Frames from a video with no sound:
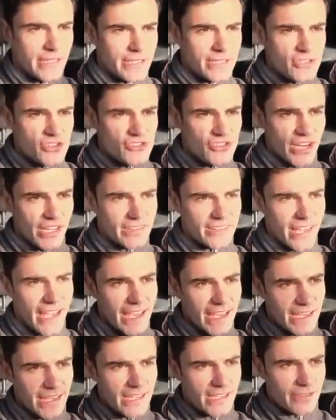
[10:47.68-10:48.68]
strict
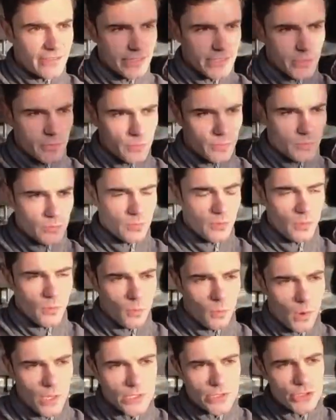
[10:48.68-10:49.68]
diary, like
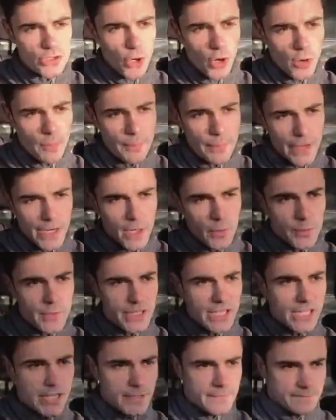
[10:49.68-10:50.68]
1 job per
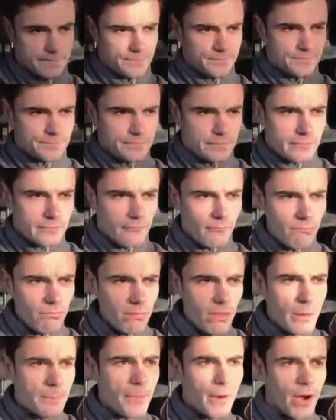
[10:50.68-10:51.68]
week,
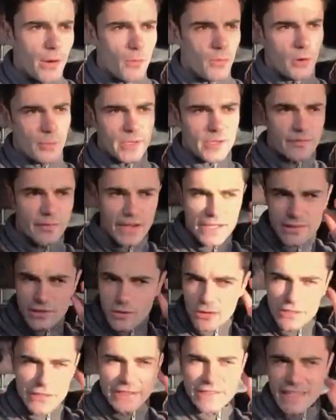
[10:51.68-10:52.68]
but what we find
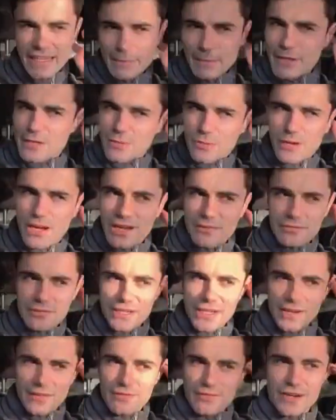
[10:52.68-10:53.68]
a lot of the time is we'll have
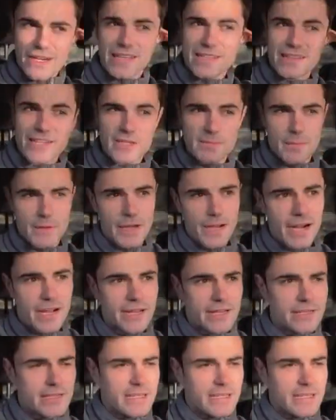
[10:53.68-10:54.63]
like a Friday spare.